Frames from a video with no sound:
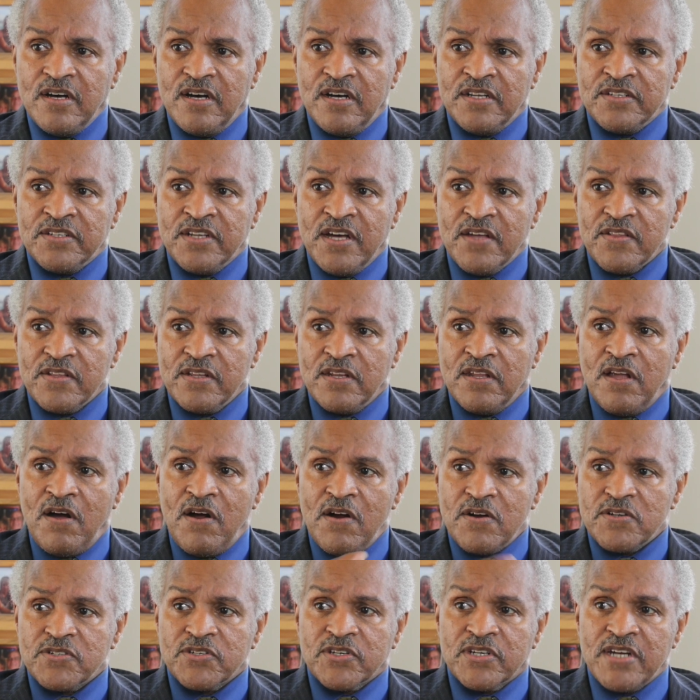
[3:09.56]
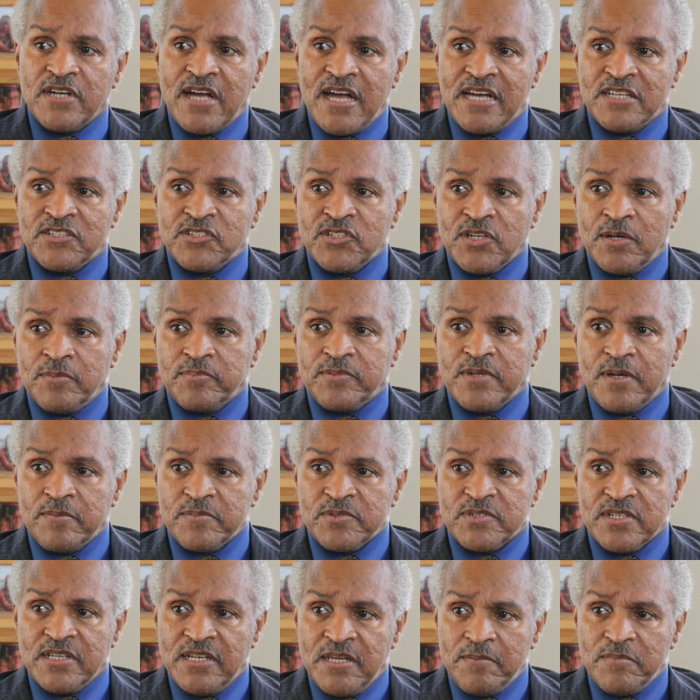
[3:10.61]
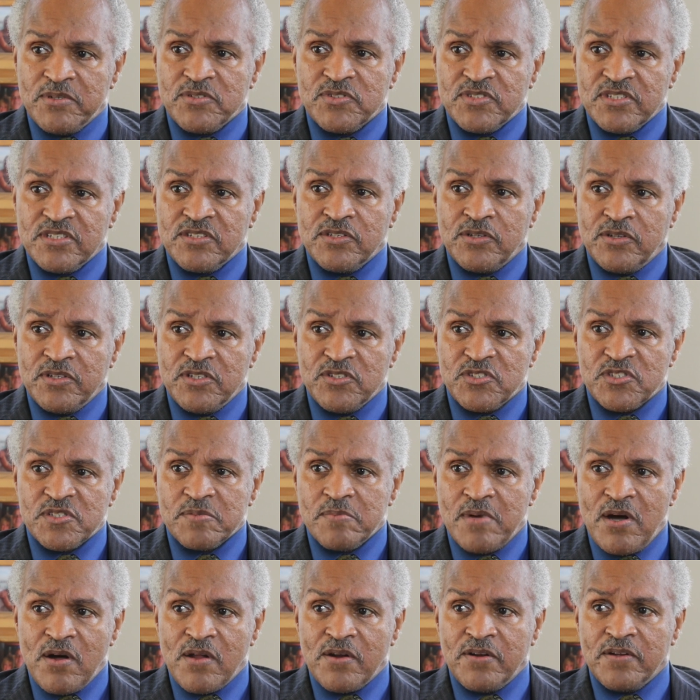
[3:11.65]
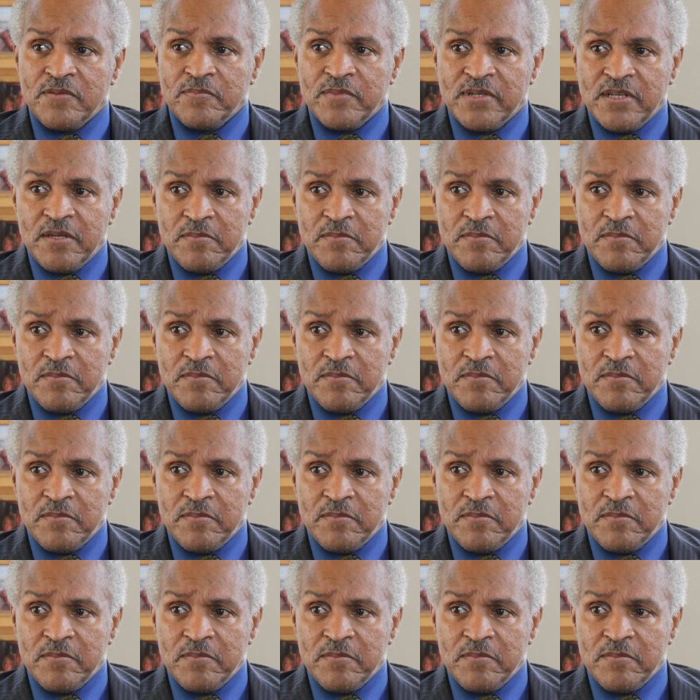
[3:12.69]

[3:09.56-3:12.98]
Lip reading: another larger guy jumped up and said, let me see, he's smaller than me.